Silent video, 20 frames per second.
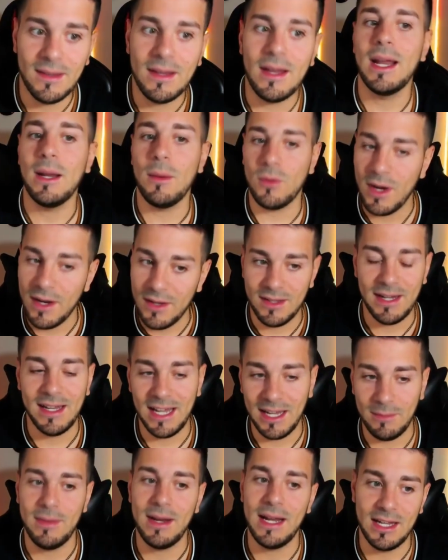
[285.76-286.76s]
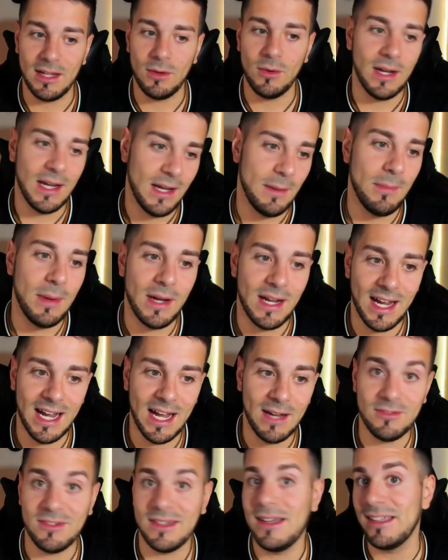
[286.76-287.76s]
I won the game anyway, but I
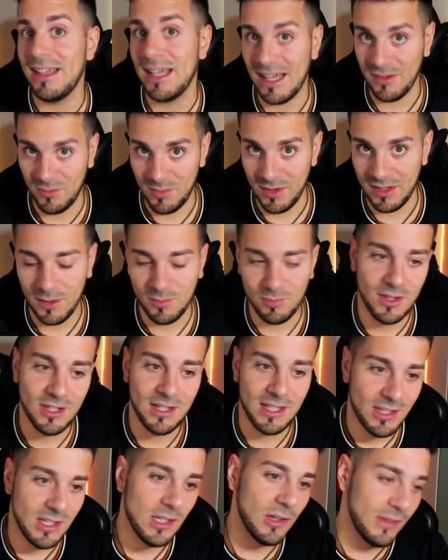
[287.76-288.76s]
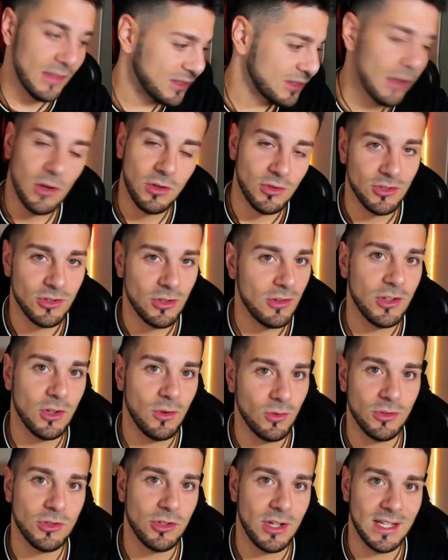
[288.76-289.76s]
have to say it was a really close call, so
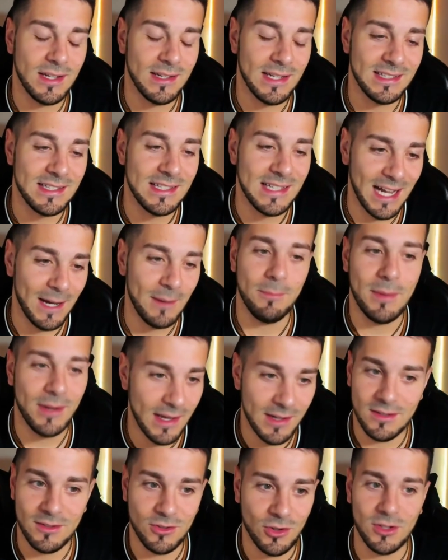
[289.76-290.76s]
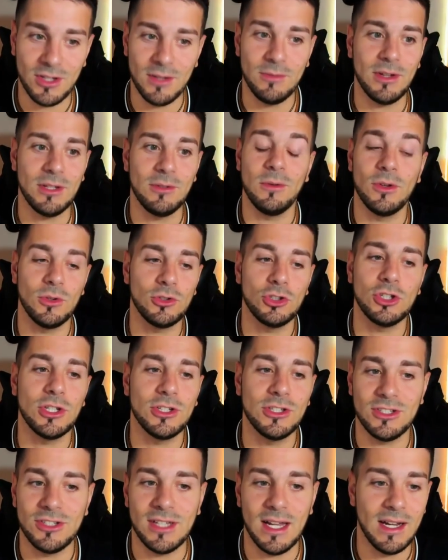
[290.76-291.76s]
don't try this gambit, not even if you're
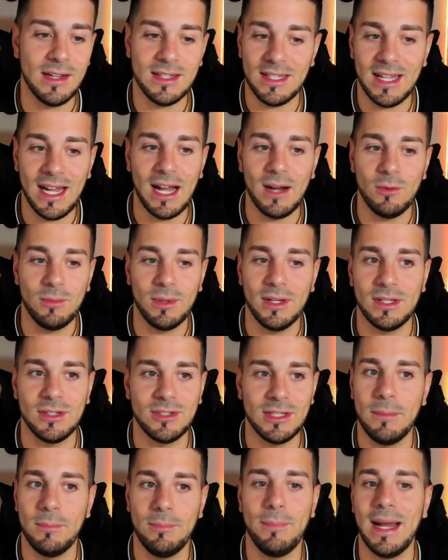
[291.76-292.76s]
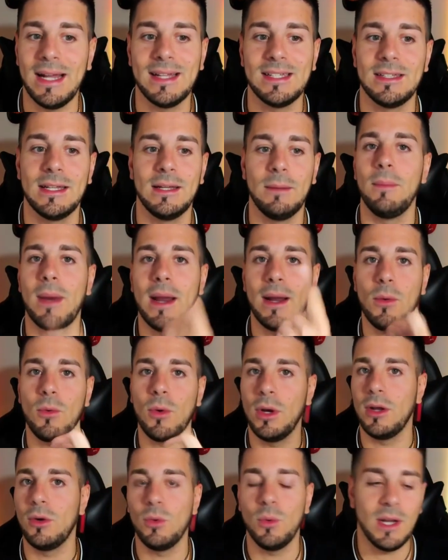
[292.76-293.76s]
just starting out, because at best it might
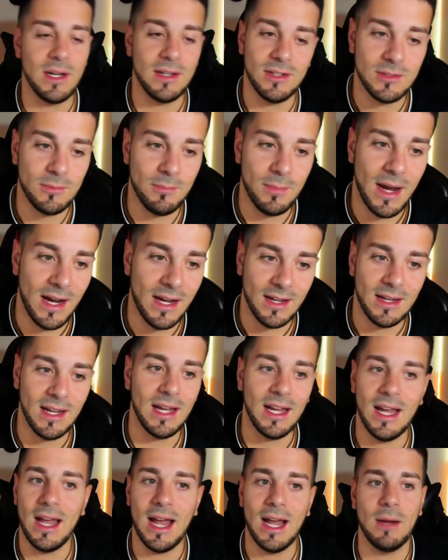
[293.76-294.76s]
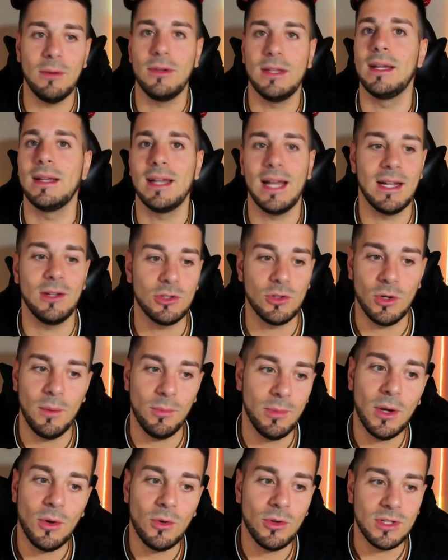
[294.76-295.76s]
work once, but after that your
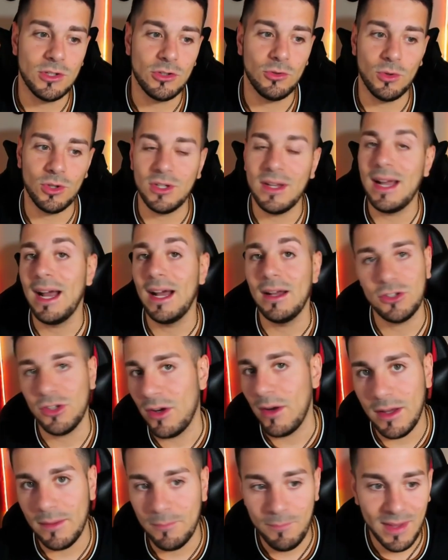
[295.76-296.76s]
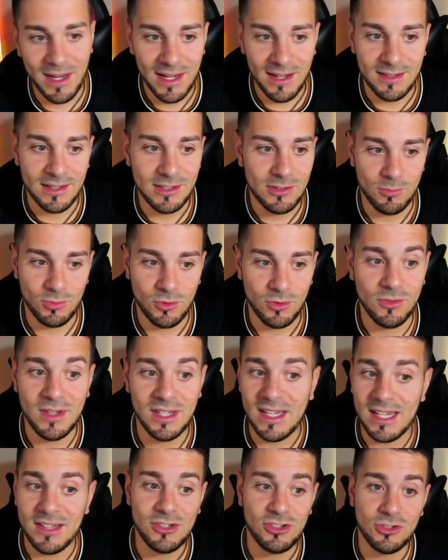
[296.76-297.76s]
opponents will catch on and play this move
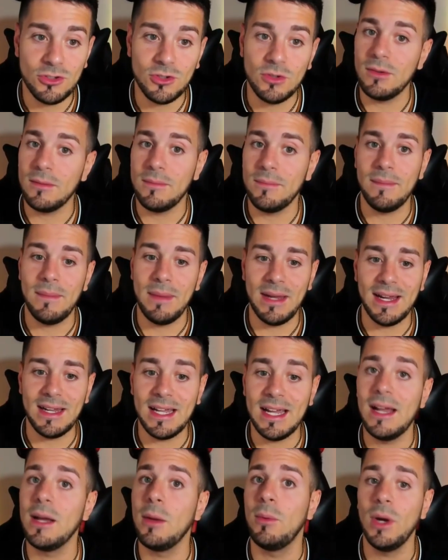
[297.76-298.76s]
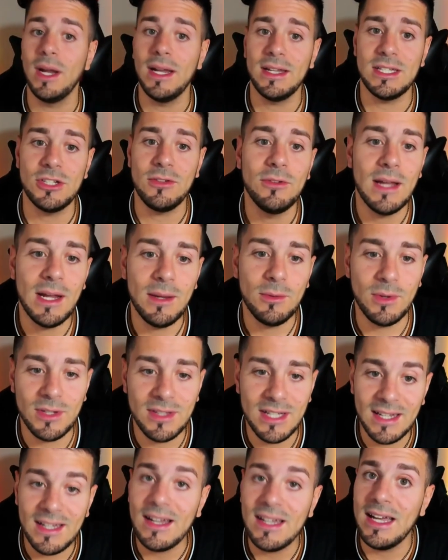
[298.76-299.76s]
against you. And here white is fine with
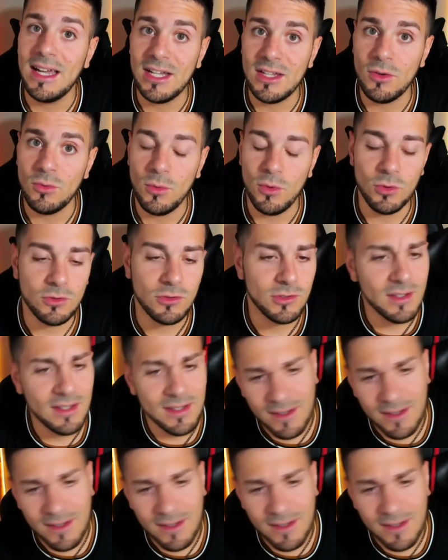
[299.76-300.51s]
any legal move.